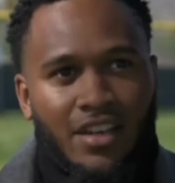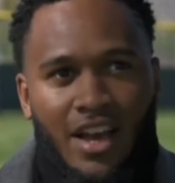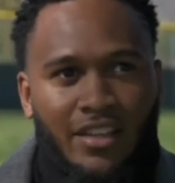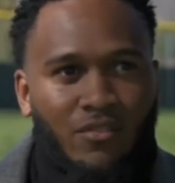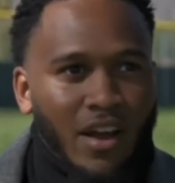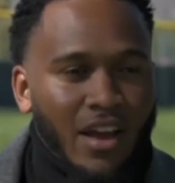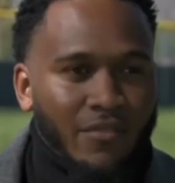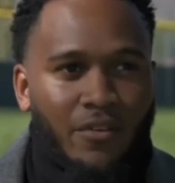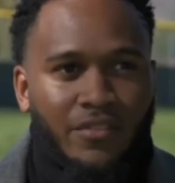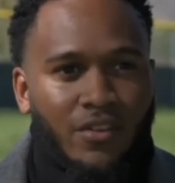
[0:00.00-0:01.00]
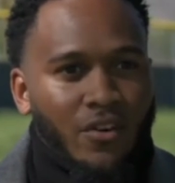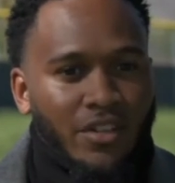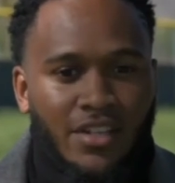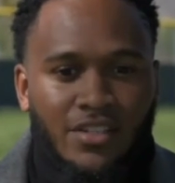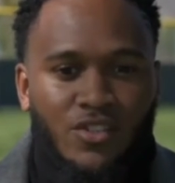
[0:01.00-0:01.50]
In person, I thrive off yeah. the
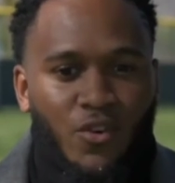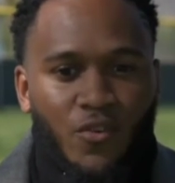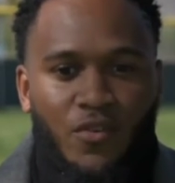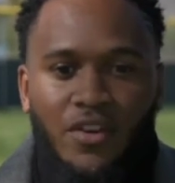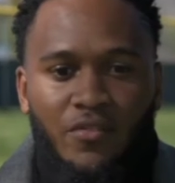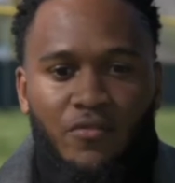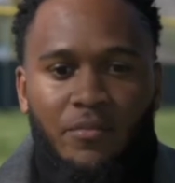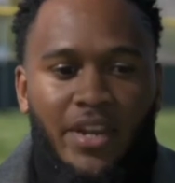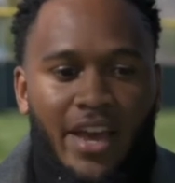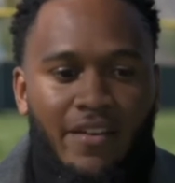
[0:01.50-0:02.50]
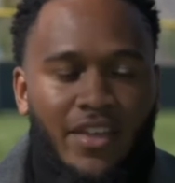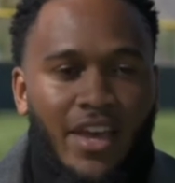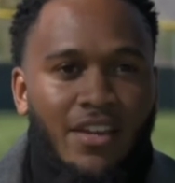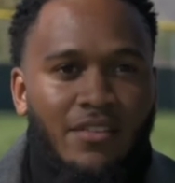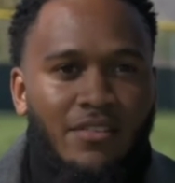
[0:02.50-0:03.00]
audience. So exactly. for me to have
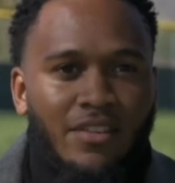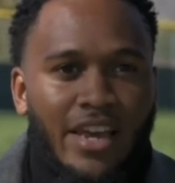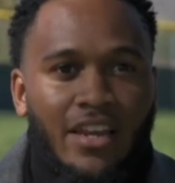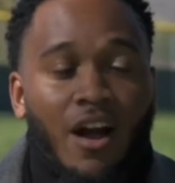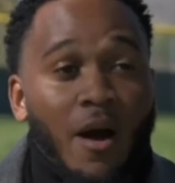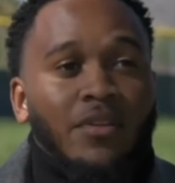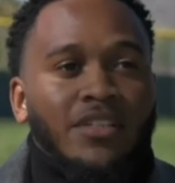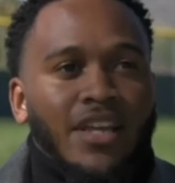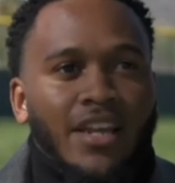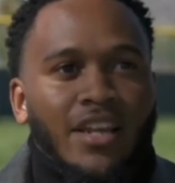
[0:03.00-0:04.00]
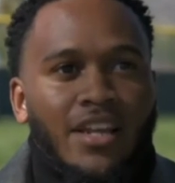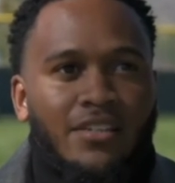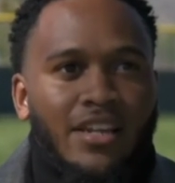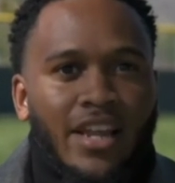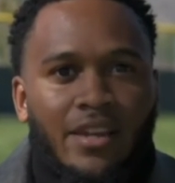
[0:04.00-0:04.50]
that. And accomplish that and let,
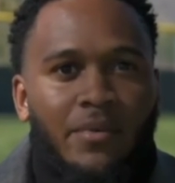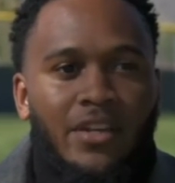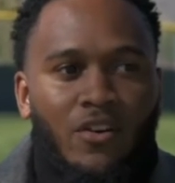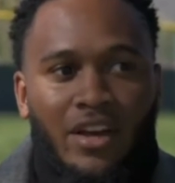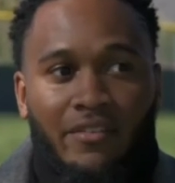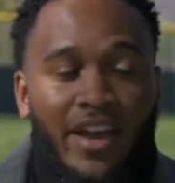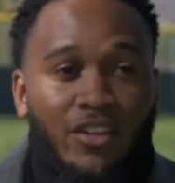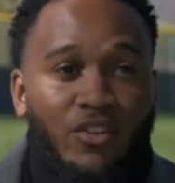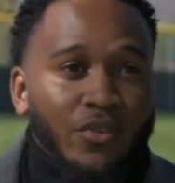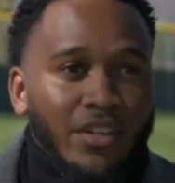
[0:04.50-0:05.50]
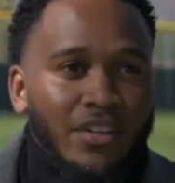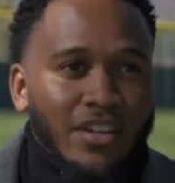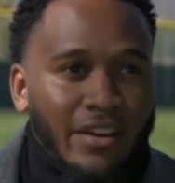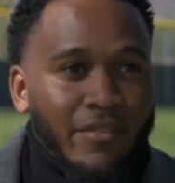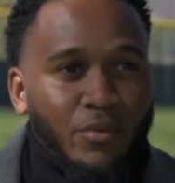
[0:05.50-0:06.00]
letting me know like if I can do it
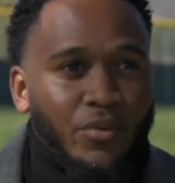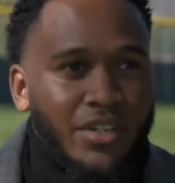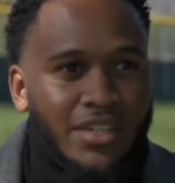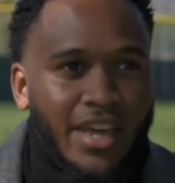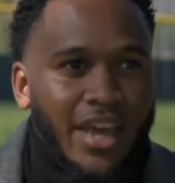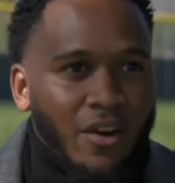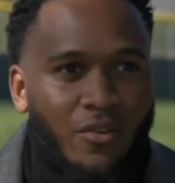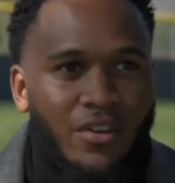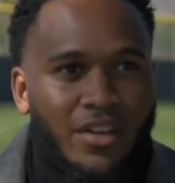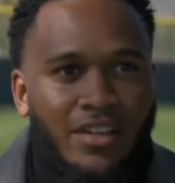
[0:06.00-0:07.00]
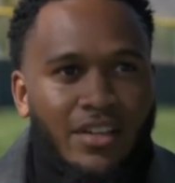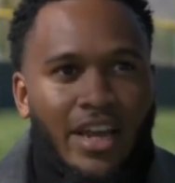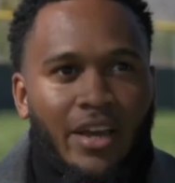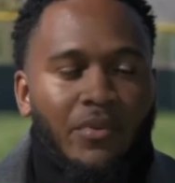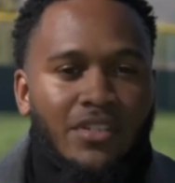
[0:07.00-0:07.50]
like if I'm doing this now
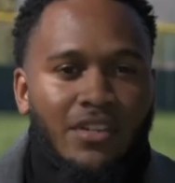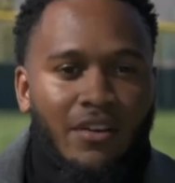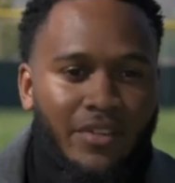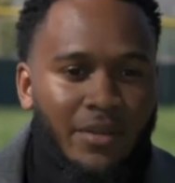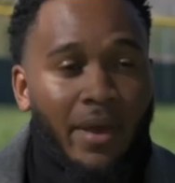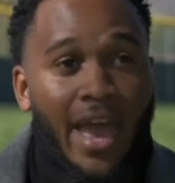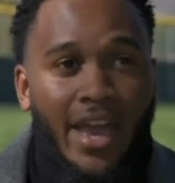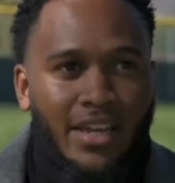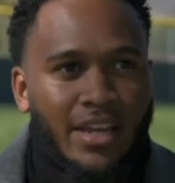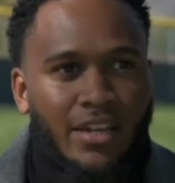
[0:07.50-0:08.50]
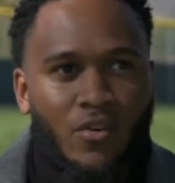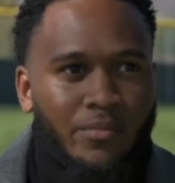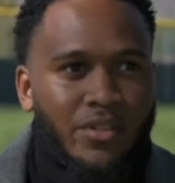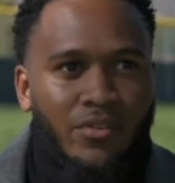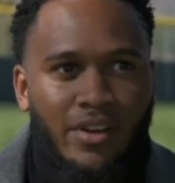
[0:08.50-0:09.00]
mm-hmm. like when stuff get back I know
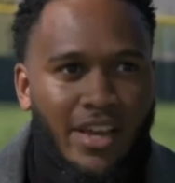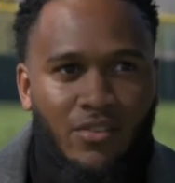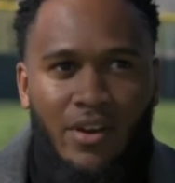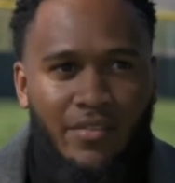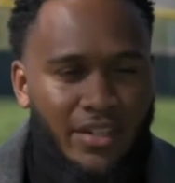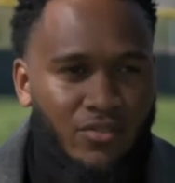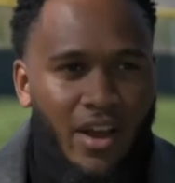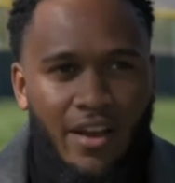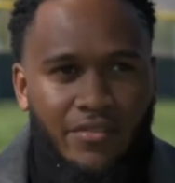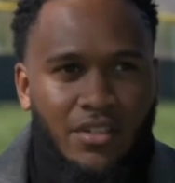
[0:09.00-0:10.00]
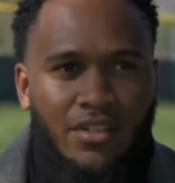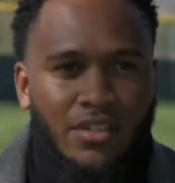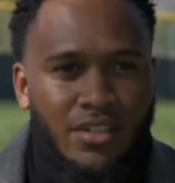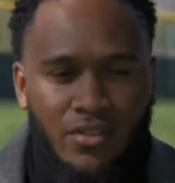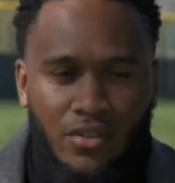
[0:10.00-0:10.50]
I'm still I still have yeah. that drive to
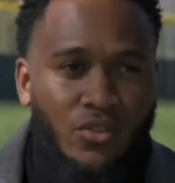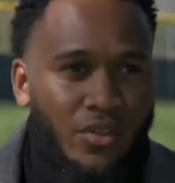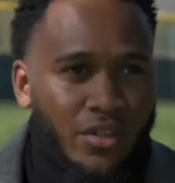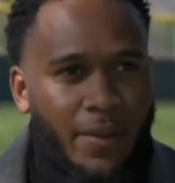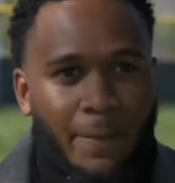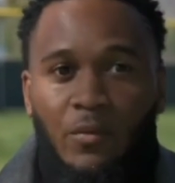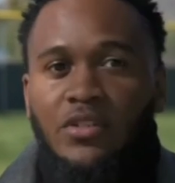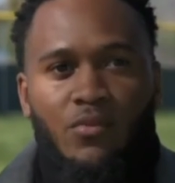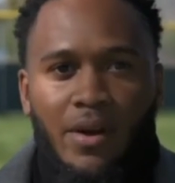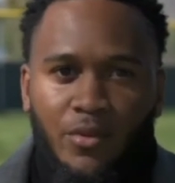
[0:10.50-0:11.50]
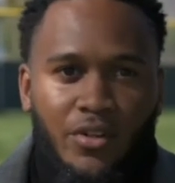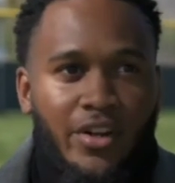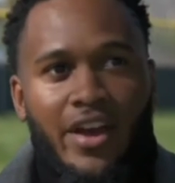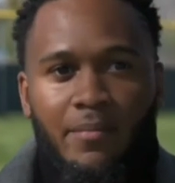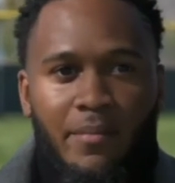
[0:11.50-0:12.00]
continue right. to do it, which is why I'm doing
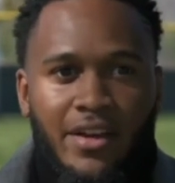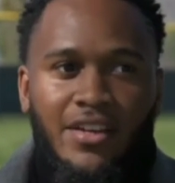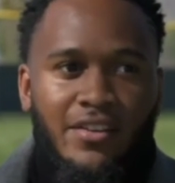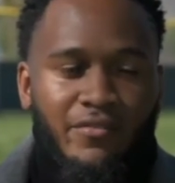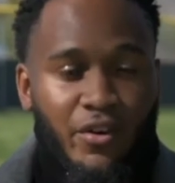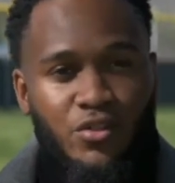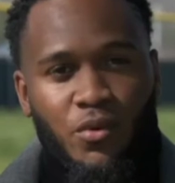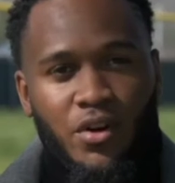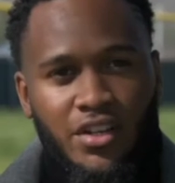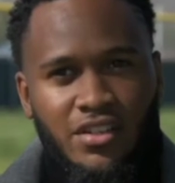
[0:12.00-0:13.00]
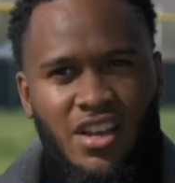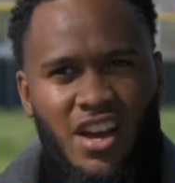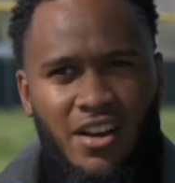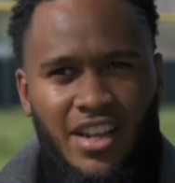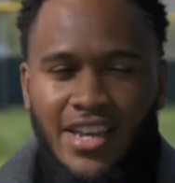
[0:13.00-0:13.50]
it. I had my first one
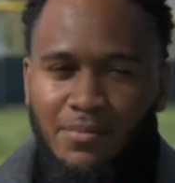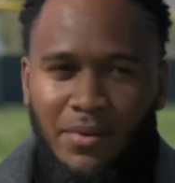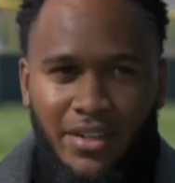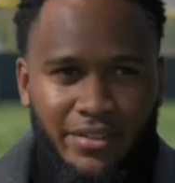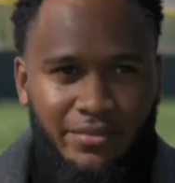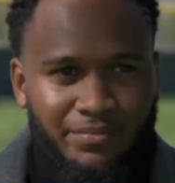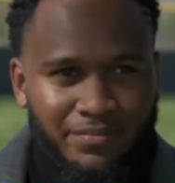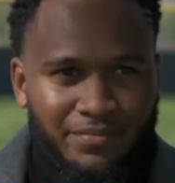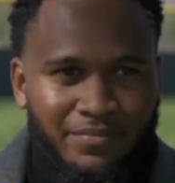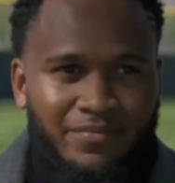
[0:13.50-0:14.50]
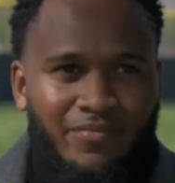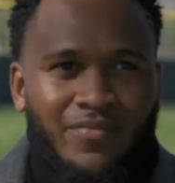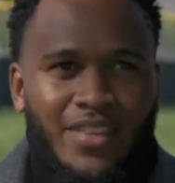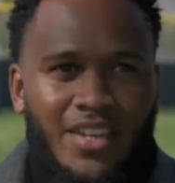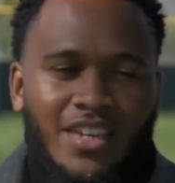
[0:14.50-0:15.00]
uh, last Monday.
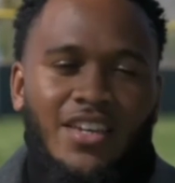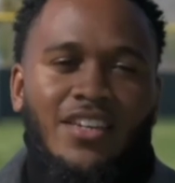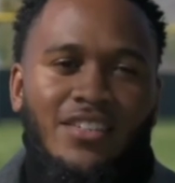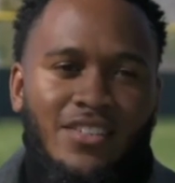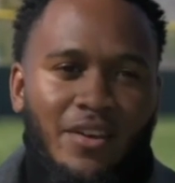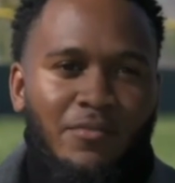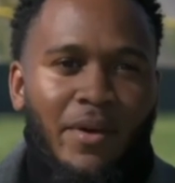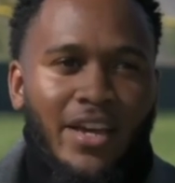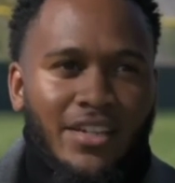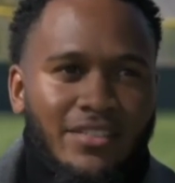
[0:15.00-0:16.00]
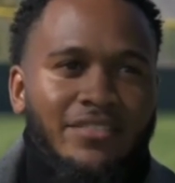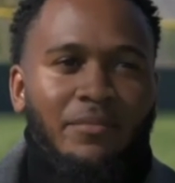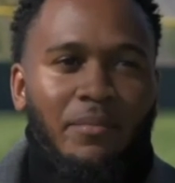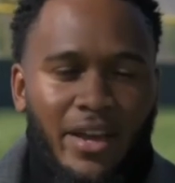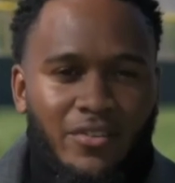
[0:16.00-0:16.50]
Oh, congratulations. Back,
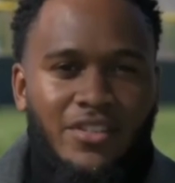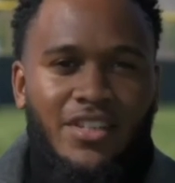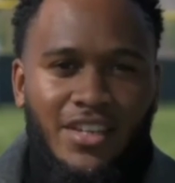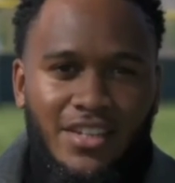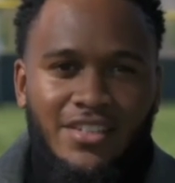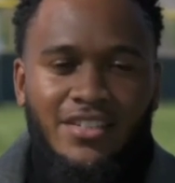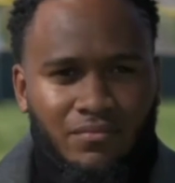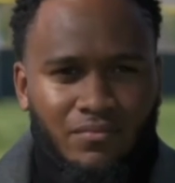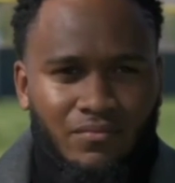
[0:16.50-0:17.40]
yeah. back on stage.